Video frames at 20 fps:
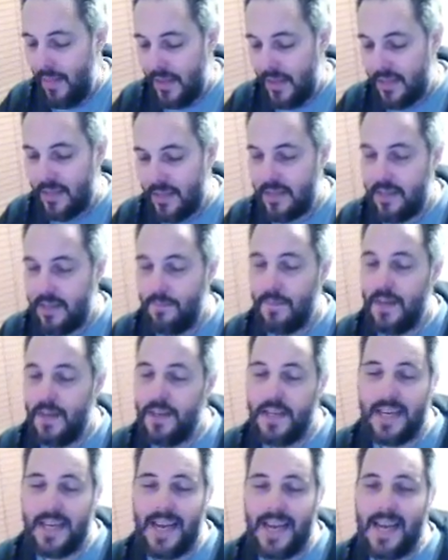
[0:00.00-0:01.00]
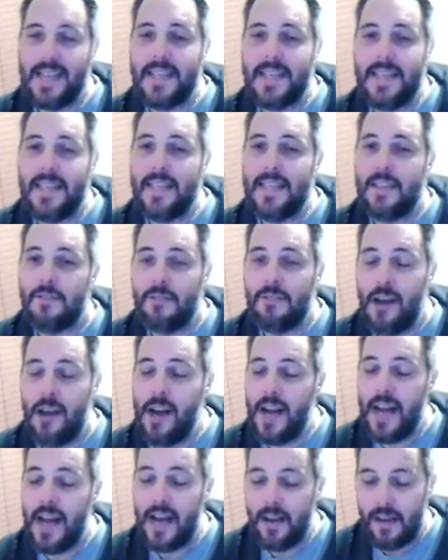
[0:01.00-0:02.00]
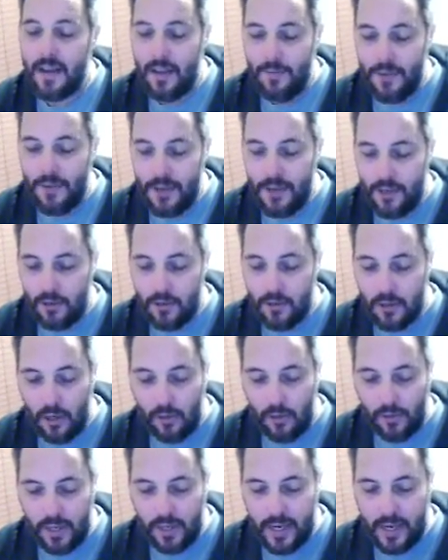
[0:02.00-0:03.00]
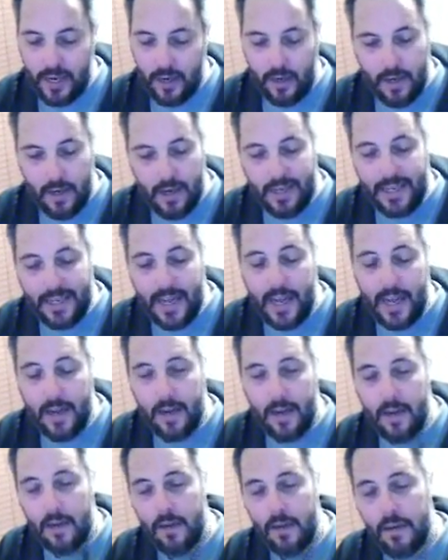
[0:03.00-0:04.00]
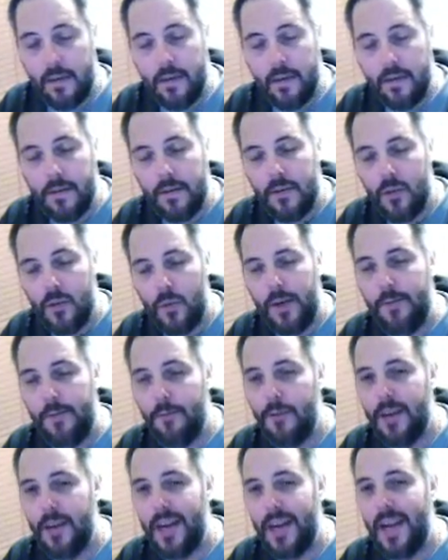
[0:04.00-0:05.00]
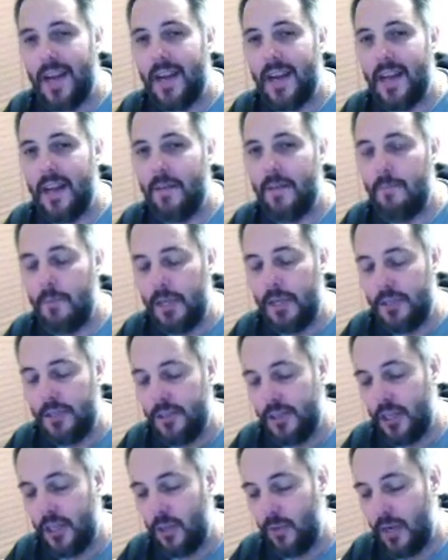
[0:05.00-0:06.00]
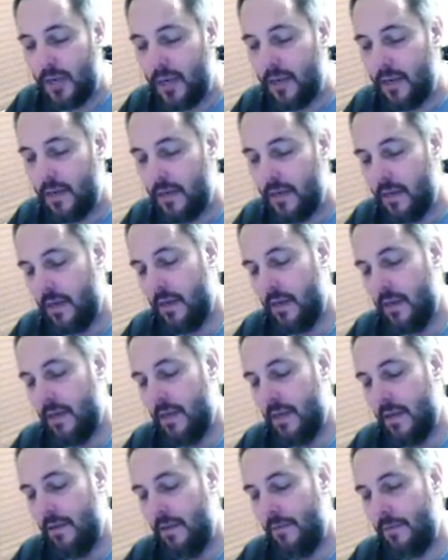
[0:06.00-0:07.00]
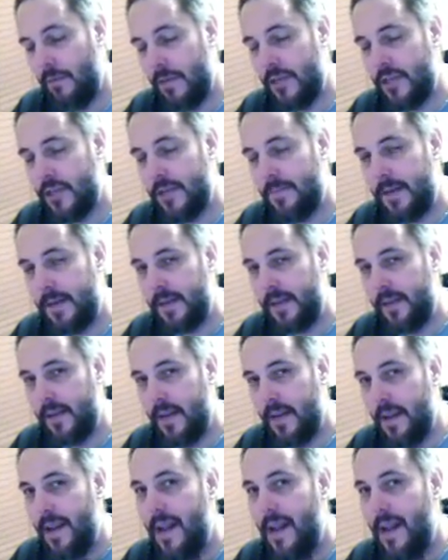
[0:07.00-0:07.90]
This is something you guys need to try out if you do go there. Again, $24.99, but you know what? Free shipping.